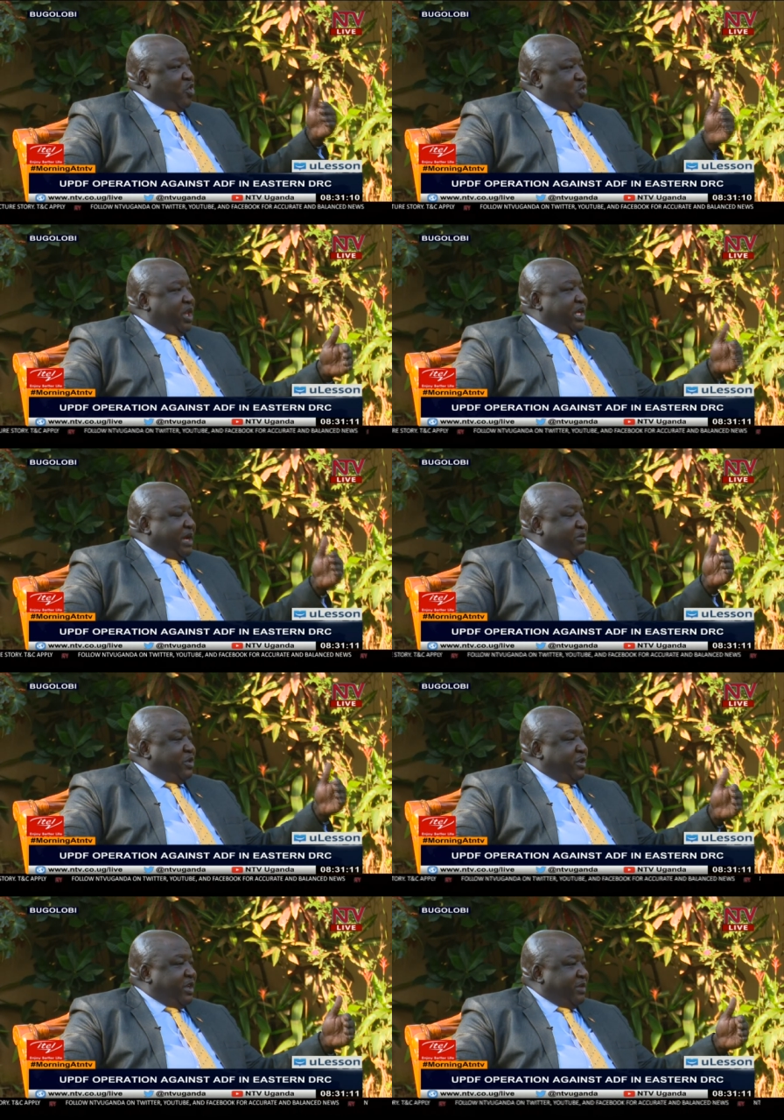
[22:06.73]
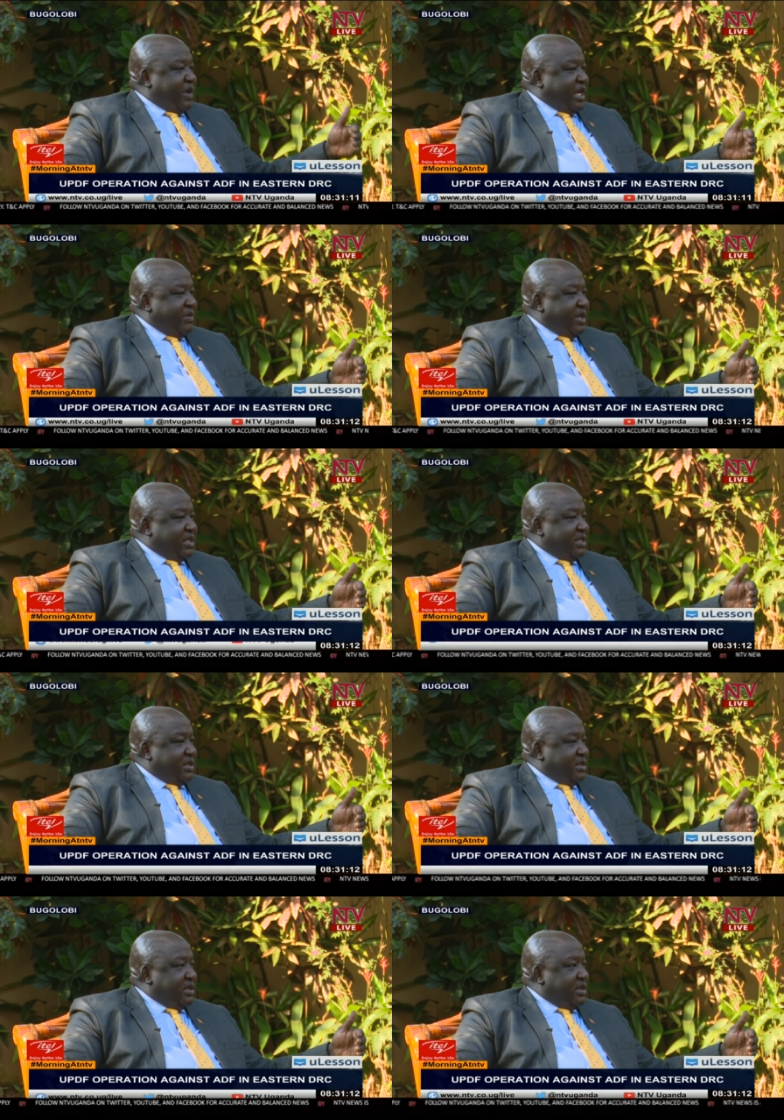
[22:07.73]
will come to the uh, parliament
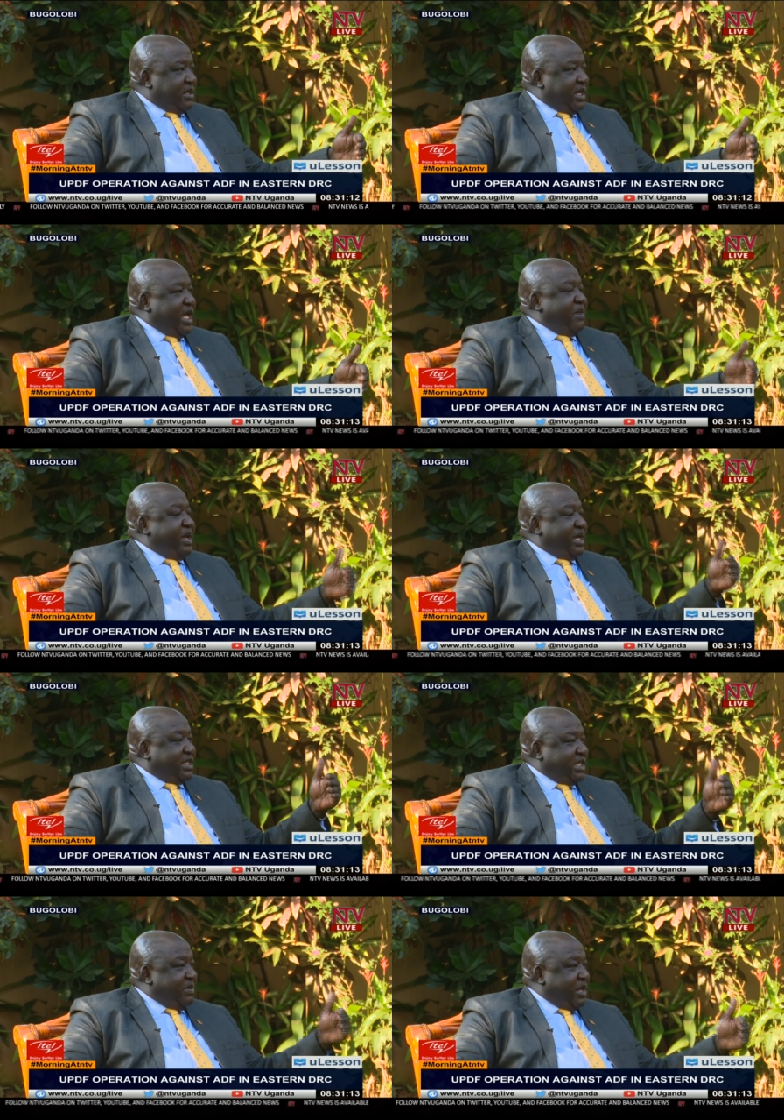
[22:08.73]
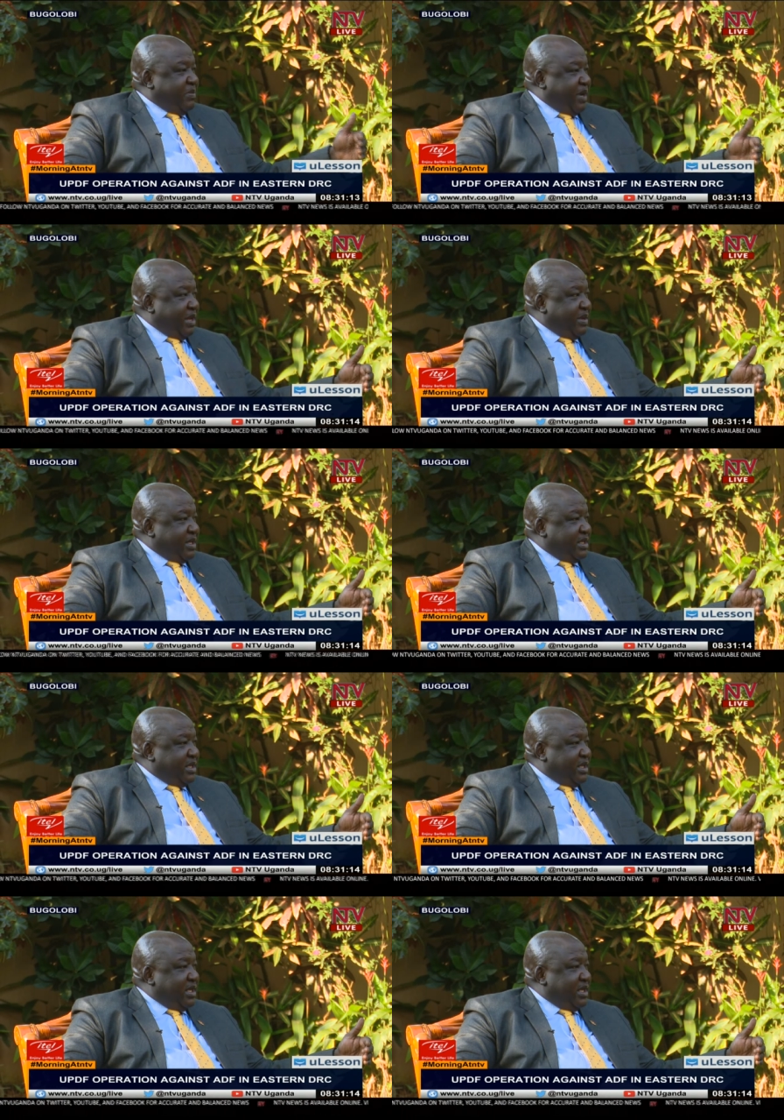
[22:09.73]
and make a statement in parliament,